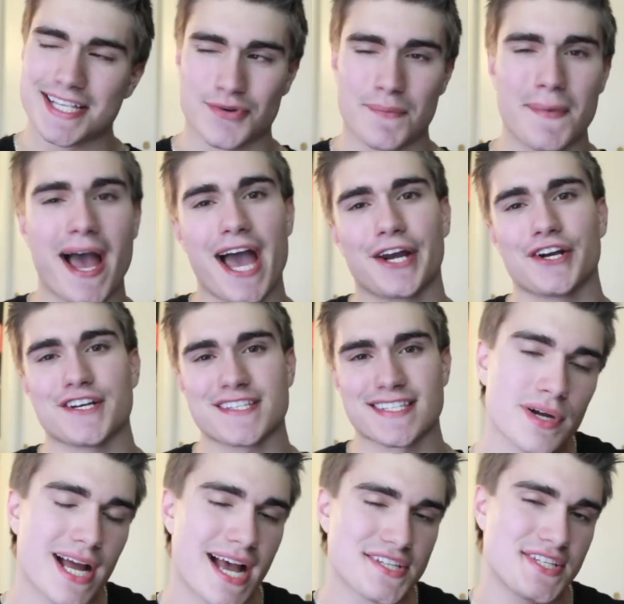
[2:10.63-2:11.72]
what matters.
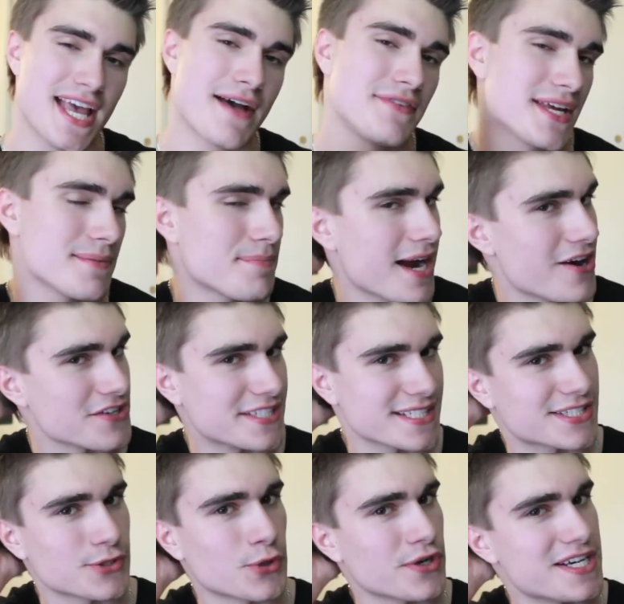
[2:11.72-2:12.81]
But guys, do you have any embarrassing
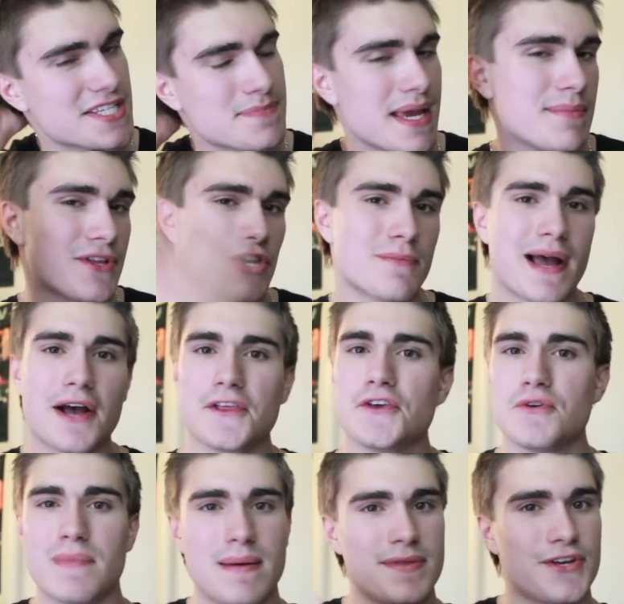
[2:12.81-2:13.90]
stories? Maybe they're about
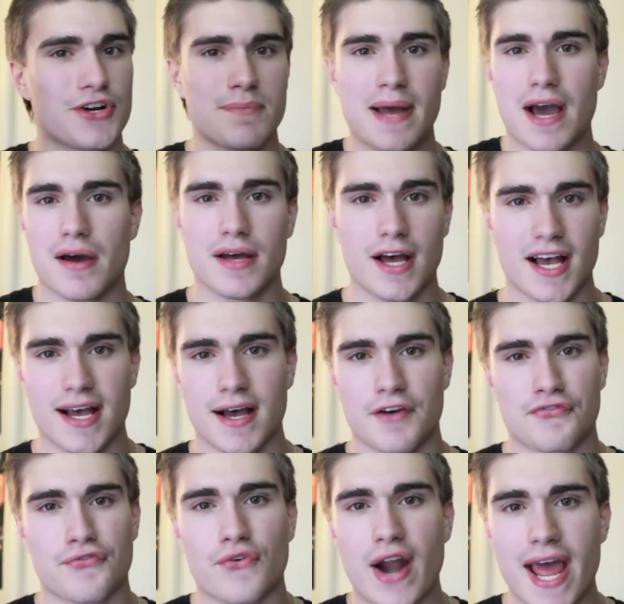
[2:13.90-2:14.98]
you, maybe they're about a
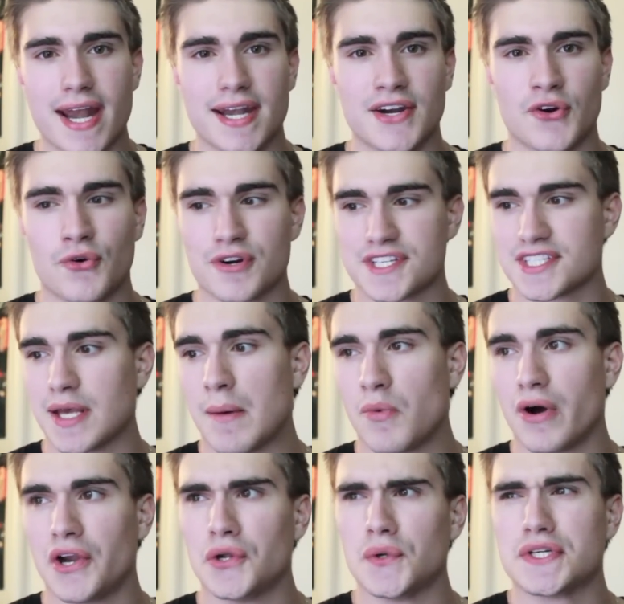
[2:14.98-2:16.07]
friend or
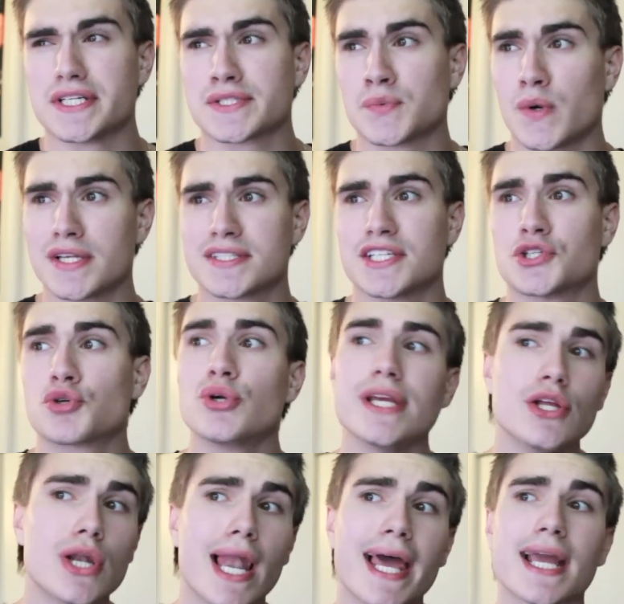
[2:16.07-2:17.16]
someone who just wants to
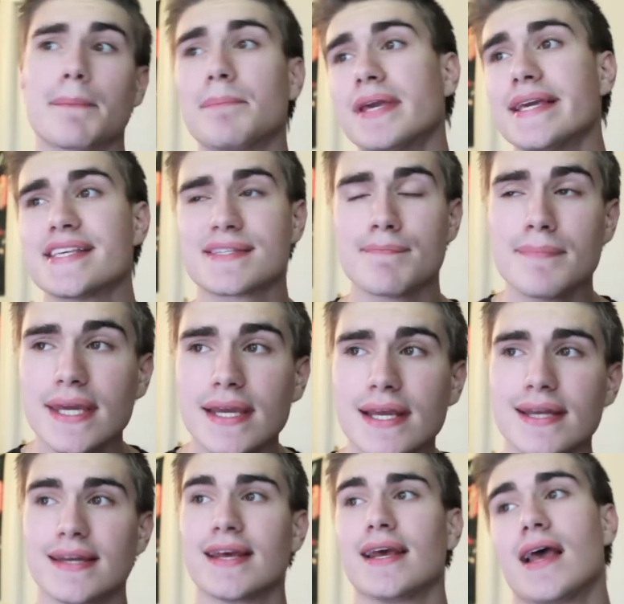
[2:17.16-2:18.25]
treat you like a piece of
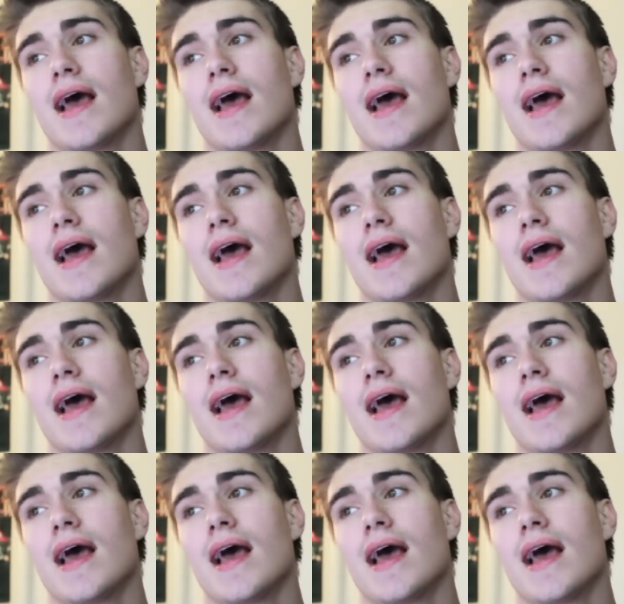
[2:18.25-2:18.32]
meat.